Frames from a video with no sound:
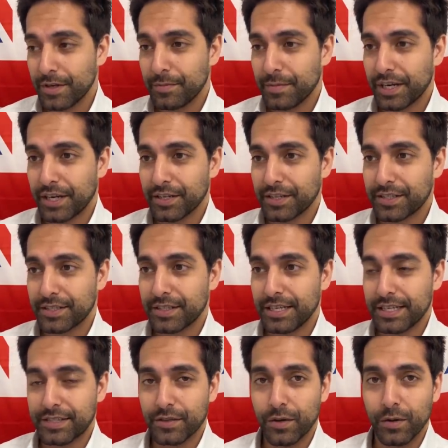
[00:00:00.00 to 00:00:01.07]
because
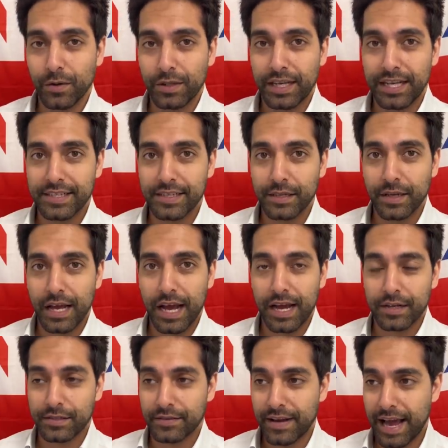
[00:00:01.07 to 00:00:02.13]
it's all getting
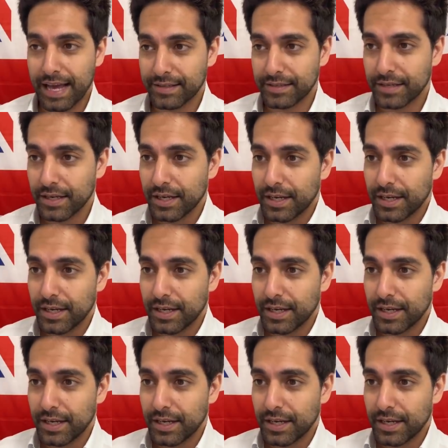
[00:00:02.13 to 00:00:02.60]
out of hand.